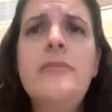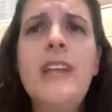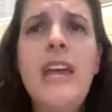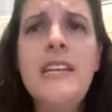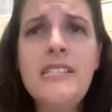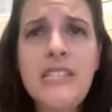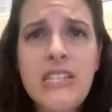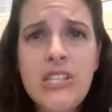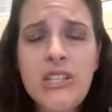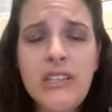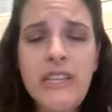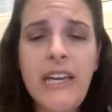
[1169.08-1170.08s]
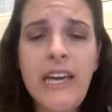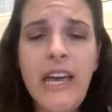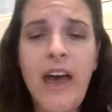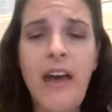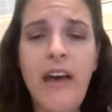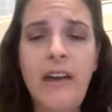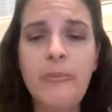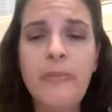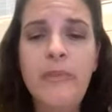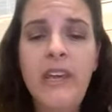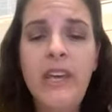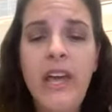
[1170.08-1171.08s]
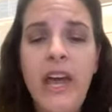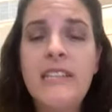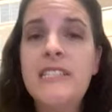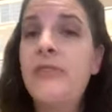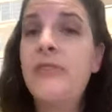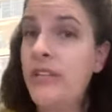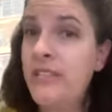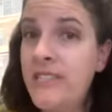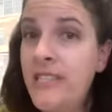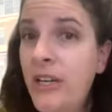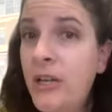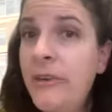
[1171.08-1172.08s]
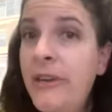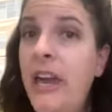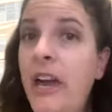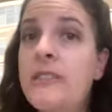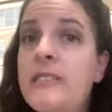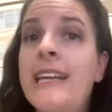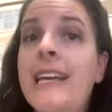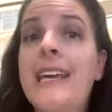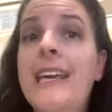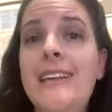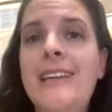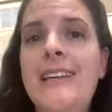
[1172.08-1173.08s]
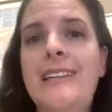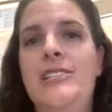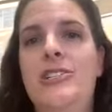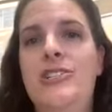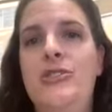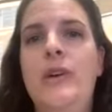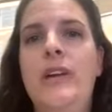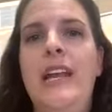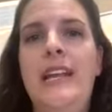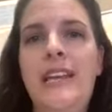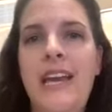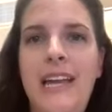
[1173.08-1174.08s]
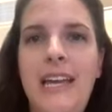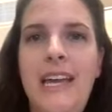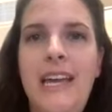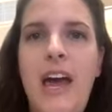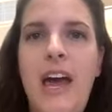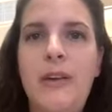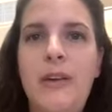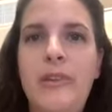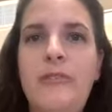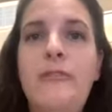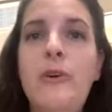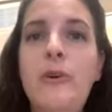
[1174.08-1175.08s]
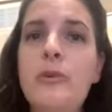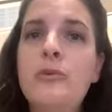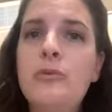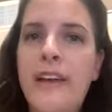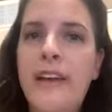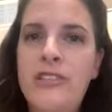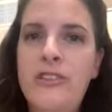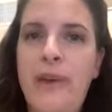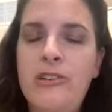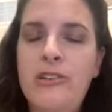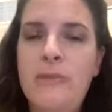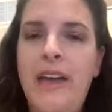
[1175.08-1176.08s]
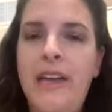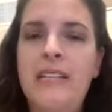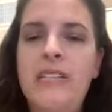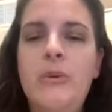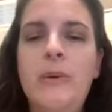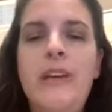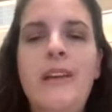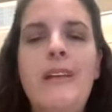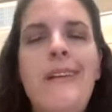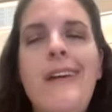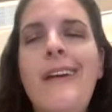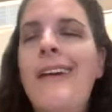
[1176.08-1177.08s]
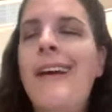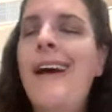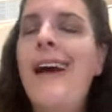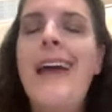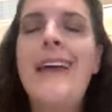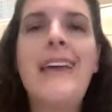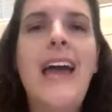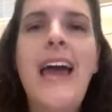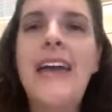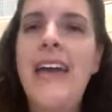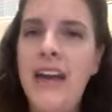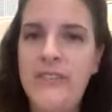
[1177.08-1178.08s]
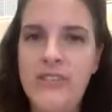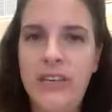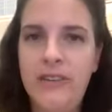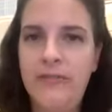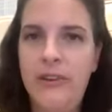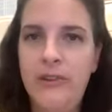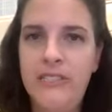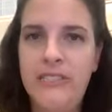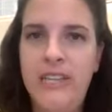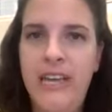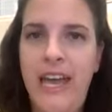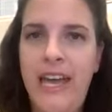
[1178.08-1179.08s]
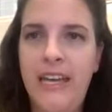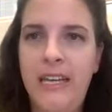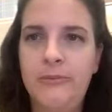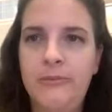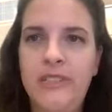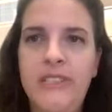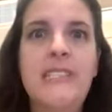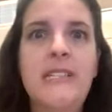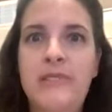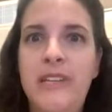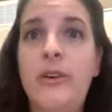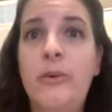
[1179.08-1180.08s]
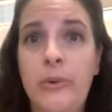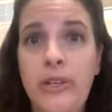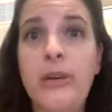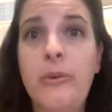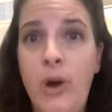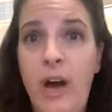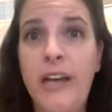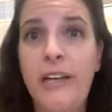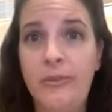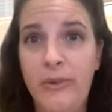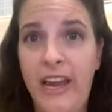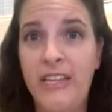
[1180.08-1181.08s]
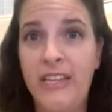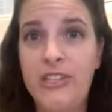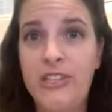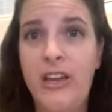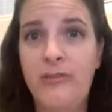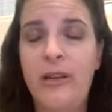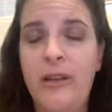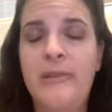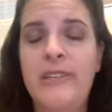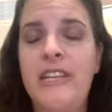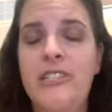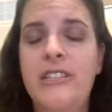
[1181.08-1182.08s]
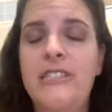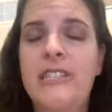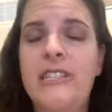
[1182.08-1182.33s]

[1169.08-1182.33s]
Additionally, as far as therapy goes, healing this joint and getting the full range of motion back into it, I have to give folks it seems like a really wide range of recommendations.